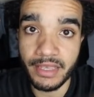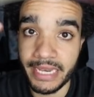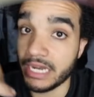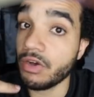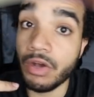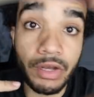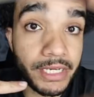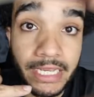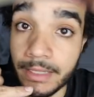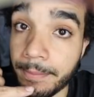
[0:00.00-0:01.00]
And I called
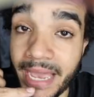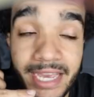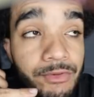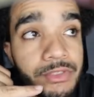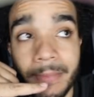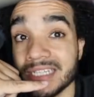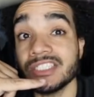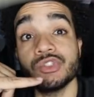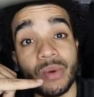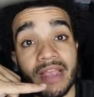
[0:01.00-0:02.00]
Caleb back. He was about
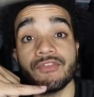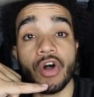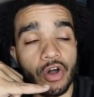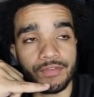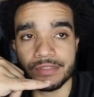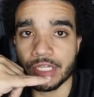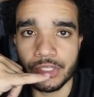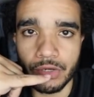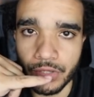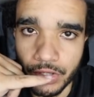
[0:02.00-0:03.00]
to drive off. I was like,
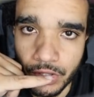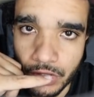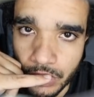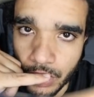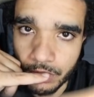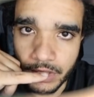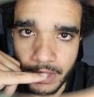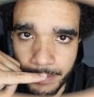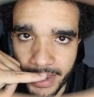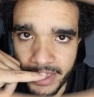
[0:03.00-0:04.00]
yo,
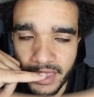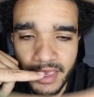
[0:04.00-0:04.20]
get back.